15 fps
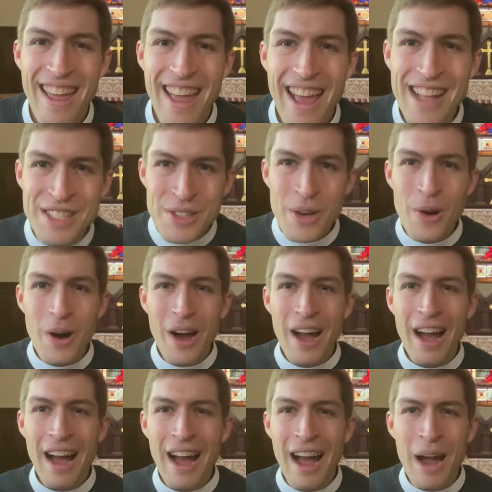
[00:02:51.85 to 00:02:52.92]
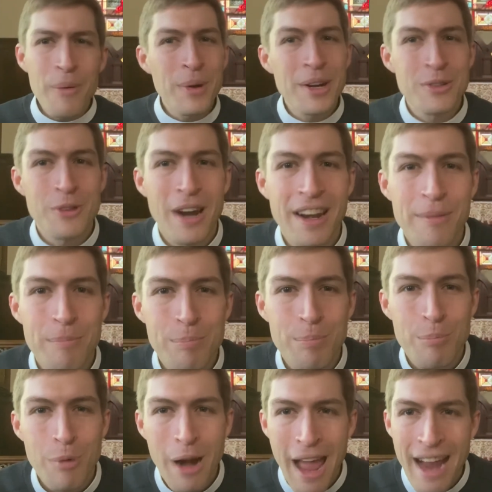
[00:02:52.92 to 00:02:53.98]
And so I want to try to
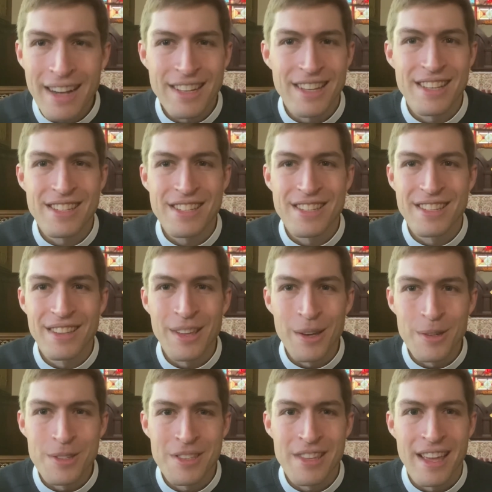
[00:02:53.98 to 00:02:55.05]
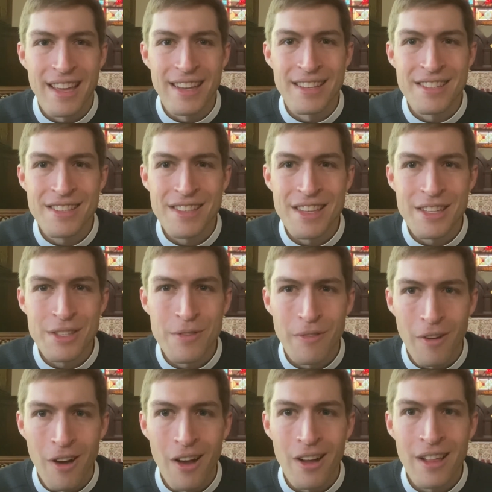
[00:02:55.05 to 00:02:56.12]
practice those things this
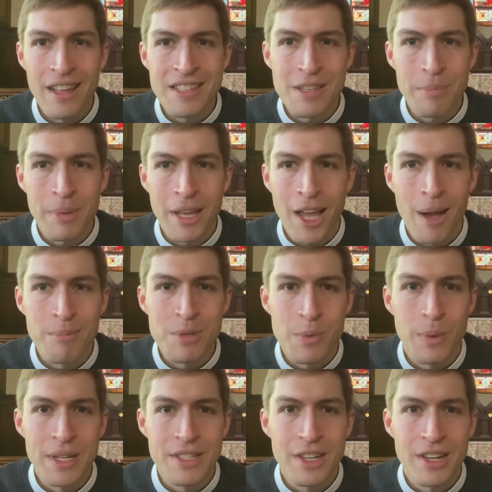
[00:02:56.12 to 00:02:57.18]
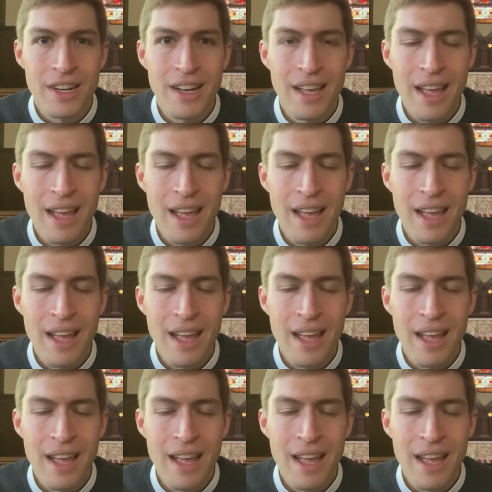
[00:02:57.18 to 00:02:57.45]
fall as it becomes winter.